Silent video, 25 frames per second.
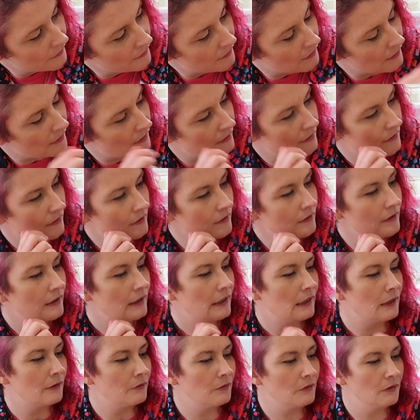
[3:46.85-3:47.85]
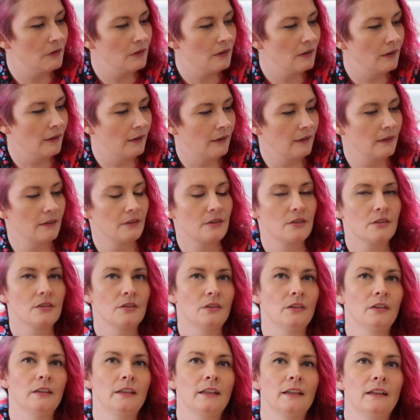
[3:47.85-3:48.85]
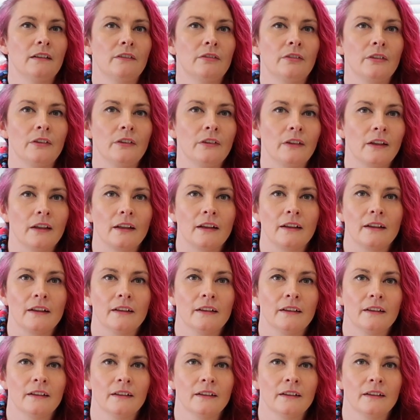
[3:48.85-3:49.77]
third eye even like shining through there.